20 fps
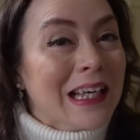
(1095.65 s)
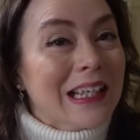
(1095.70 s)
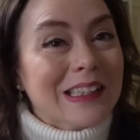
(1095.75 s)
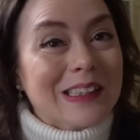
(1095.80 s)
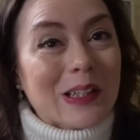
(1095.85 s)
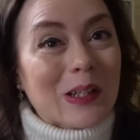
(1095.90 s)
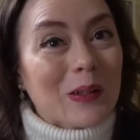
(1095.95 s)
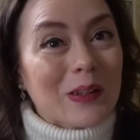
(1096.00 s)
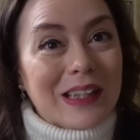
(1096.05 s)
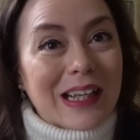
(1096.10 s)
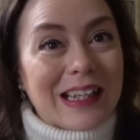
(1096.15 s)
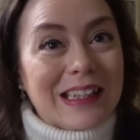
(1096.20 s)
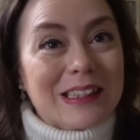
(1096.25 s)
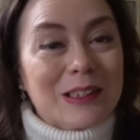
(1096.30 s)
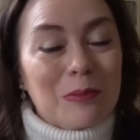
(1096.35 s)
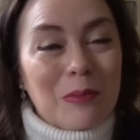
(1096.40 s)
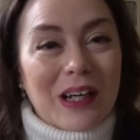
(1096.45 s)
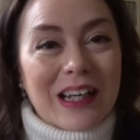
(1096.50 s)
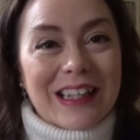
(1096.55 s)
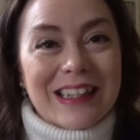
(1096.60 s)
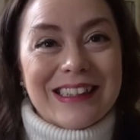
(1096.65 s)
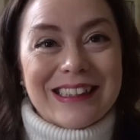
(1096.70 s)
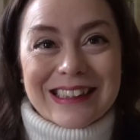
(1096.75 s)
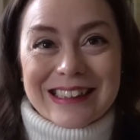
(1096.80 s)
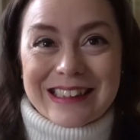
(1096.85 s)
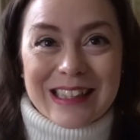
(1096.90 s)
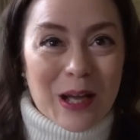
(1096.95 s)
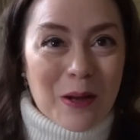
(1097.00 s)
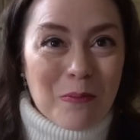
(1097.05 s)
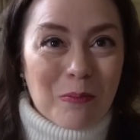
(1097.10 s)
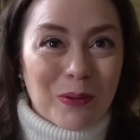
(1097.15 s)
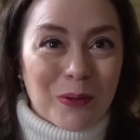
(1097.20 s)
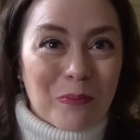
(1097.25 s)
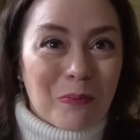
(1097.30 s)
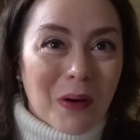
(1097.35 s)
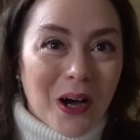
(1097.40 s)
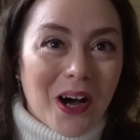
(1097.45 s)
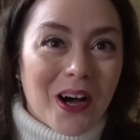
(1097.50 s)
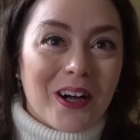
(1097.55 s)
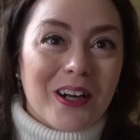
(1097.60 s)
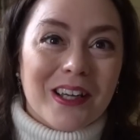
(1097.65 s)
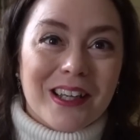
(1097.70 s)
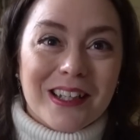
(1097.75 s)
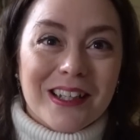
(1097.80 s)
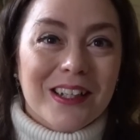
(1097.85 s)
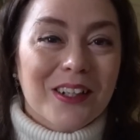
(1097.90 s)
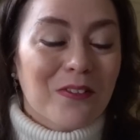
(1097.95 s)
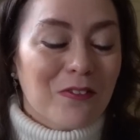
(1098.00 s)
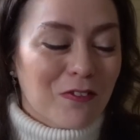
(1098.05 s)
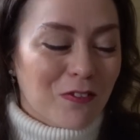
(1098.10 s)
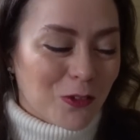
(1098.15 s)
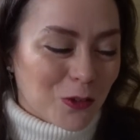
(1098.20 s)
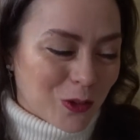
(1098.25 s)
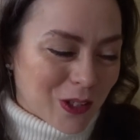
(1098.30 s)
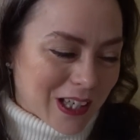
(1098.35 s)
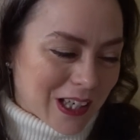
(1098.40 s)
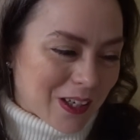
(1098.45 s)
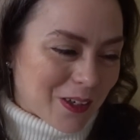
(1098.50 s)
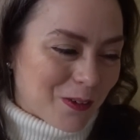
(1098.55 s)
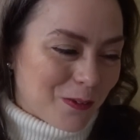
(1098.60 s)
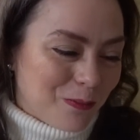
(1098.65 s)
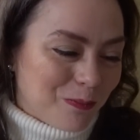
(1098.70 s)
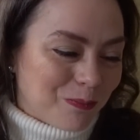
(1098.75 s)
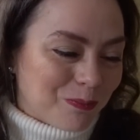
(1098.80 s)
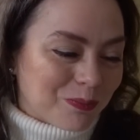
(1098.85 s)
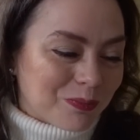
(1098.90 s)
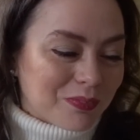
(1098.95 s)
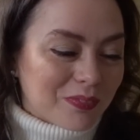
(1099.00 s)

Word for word: So that's my December bargain for you.